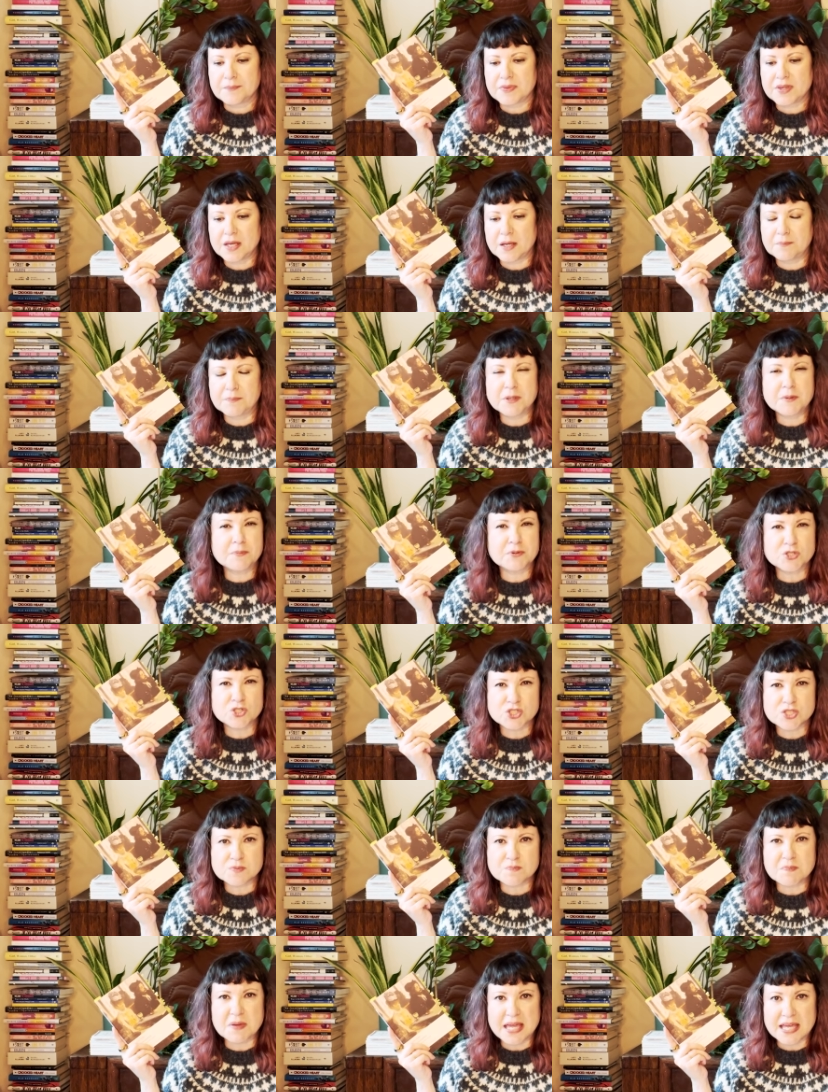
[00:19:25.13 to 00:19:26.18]
uh, people
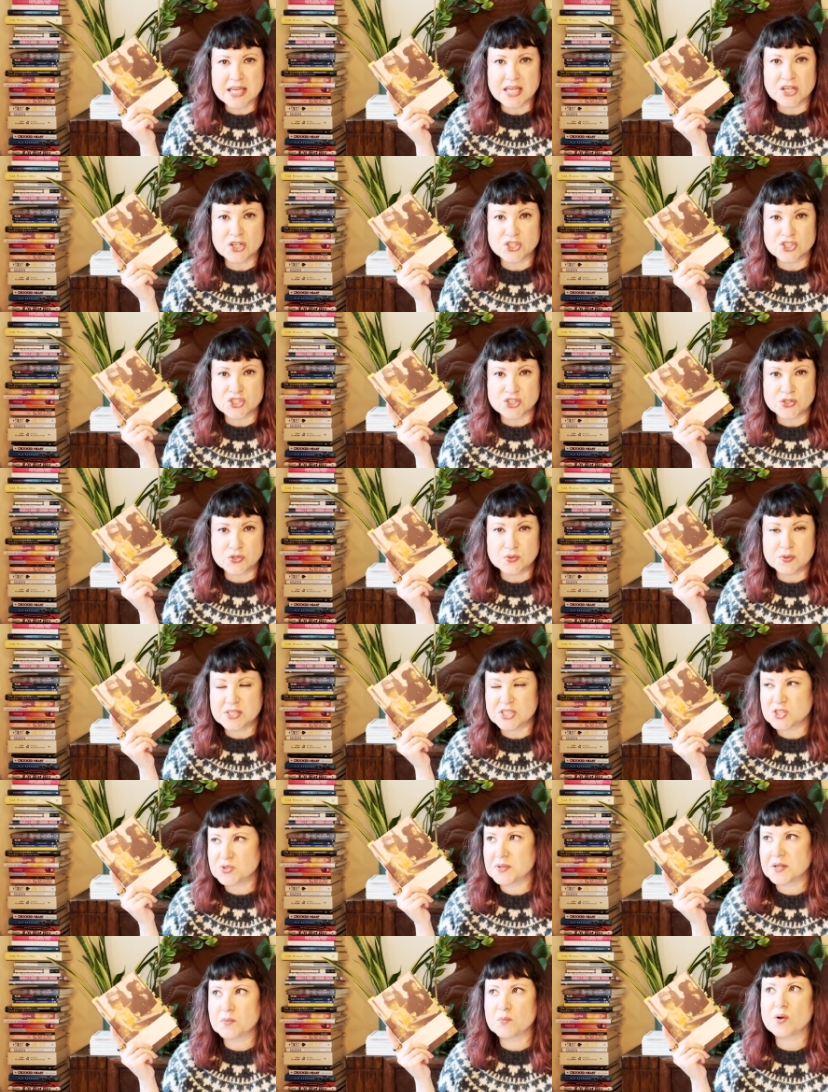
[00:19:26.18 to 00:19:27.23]
just making do and
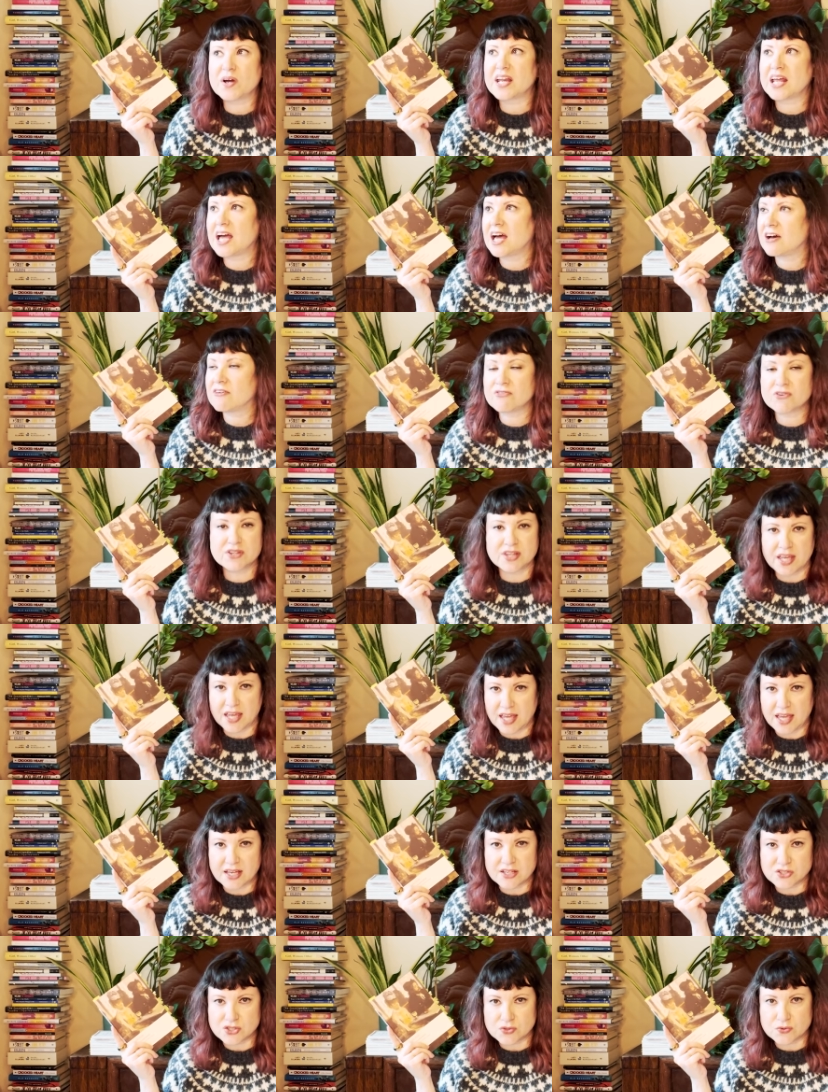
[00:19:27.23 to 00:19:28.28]
doing whatever they
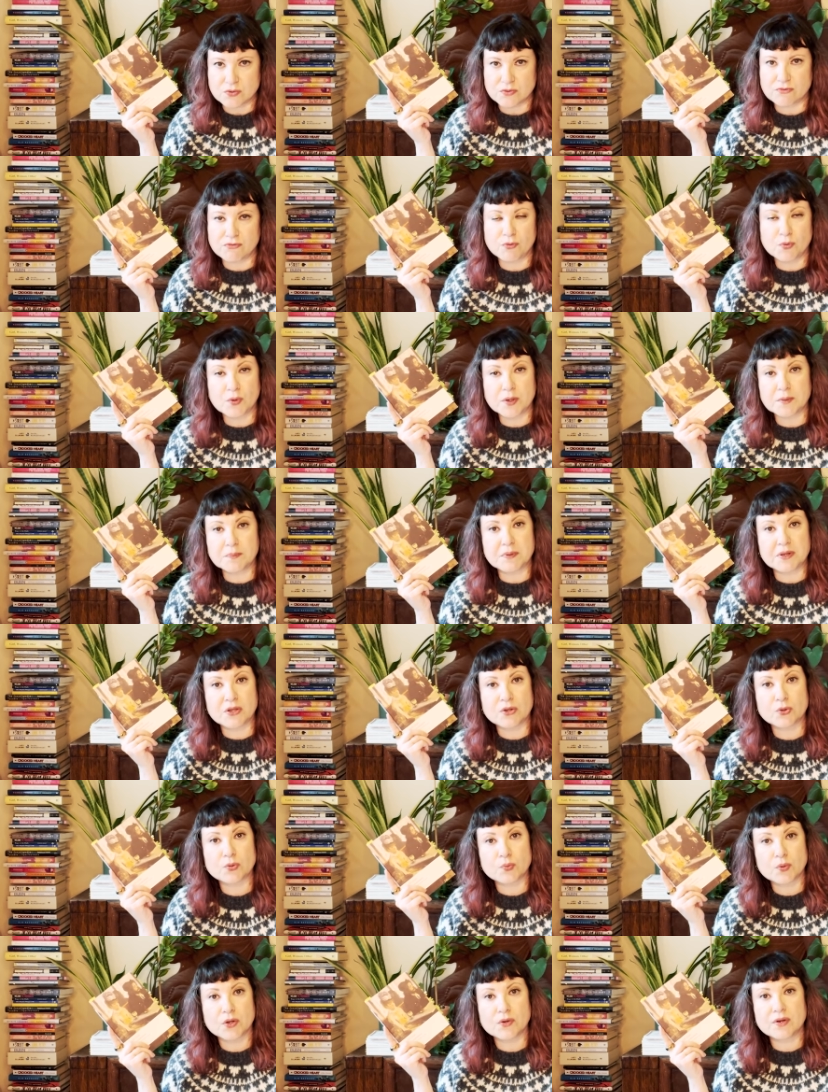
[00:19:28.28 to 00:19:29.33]
can to avoid being
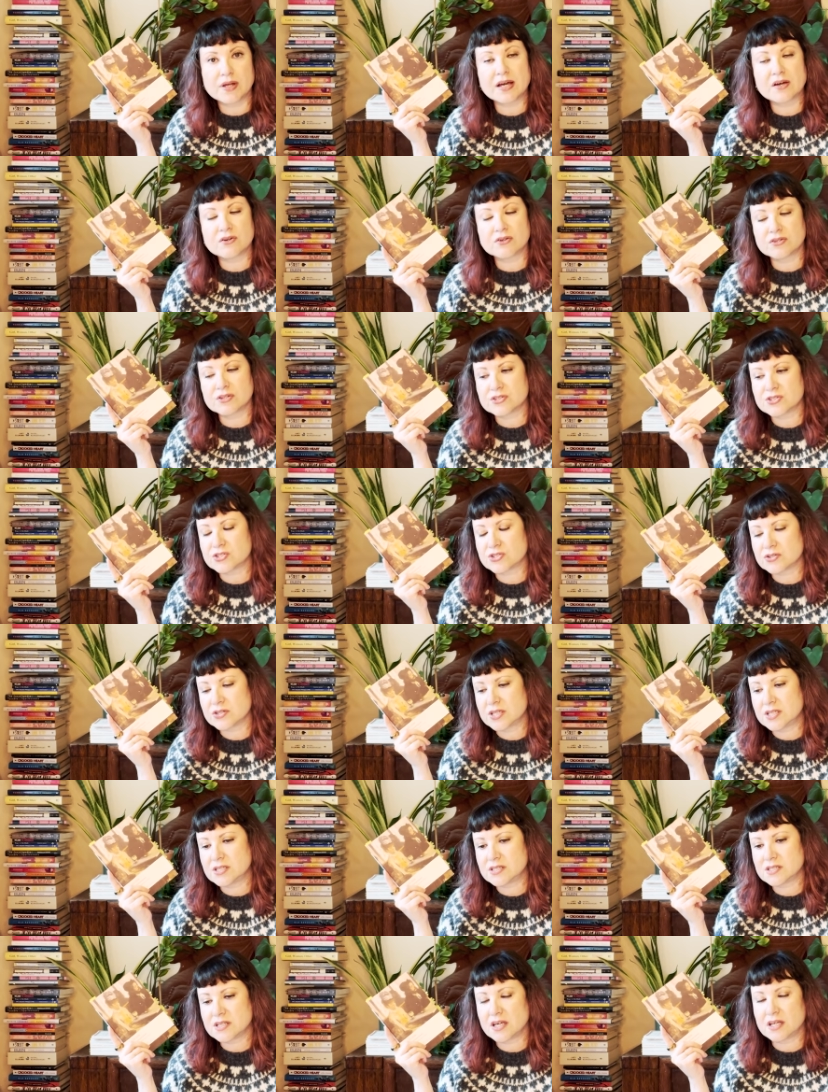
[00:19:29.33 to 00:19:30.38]
thrown out on the
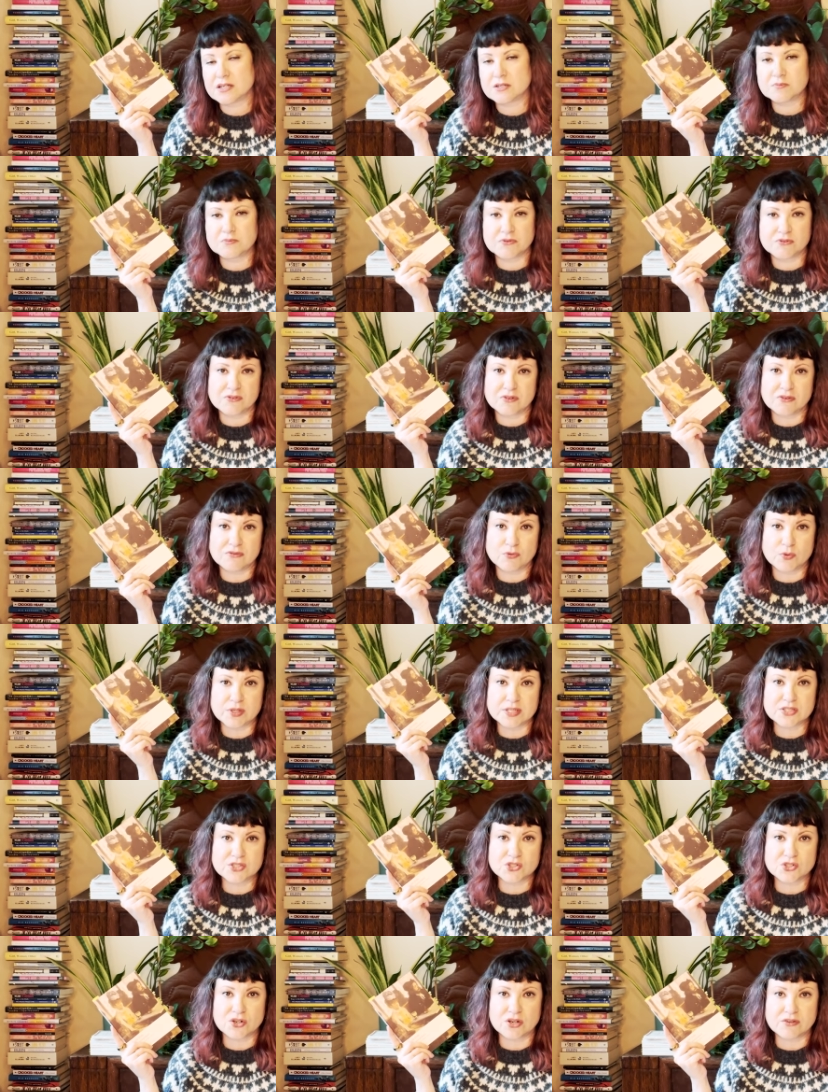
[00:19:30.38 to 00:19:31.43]
streets and avoid
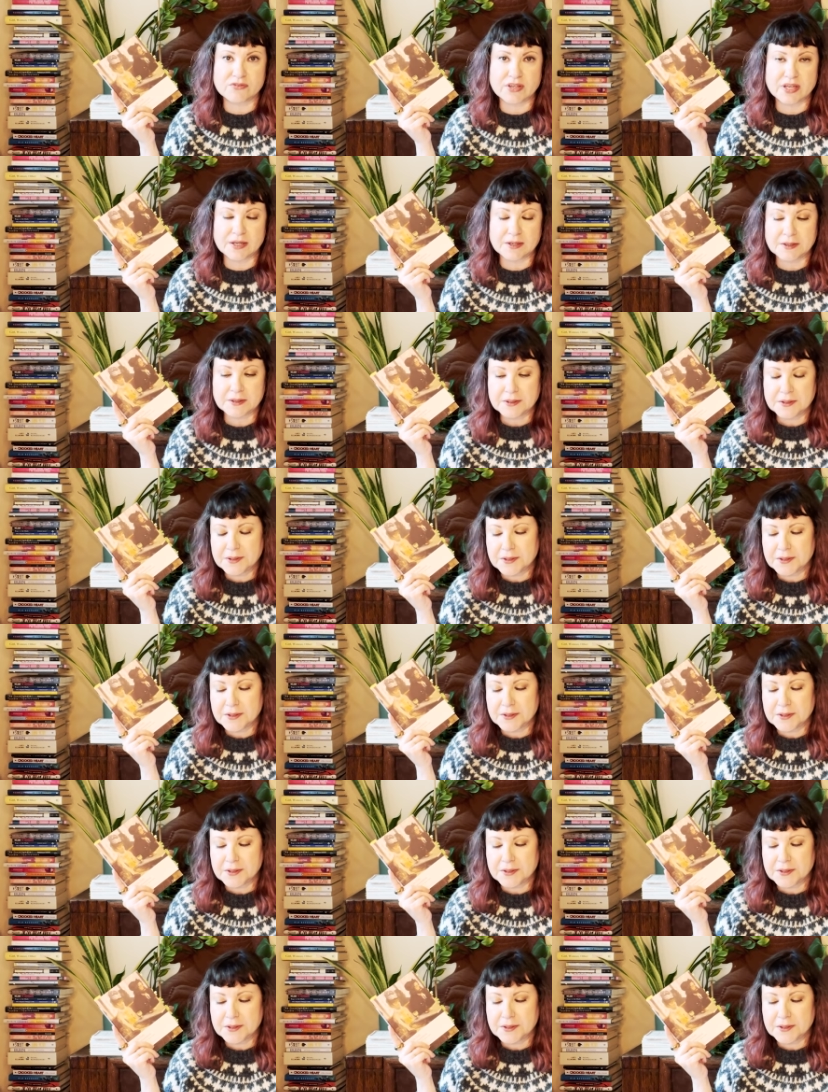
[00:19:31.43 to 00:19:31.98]
starving.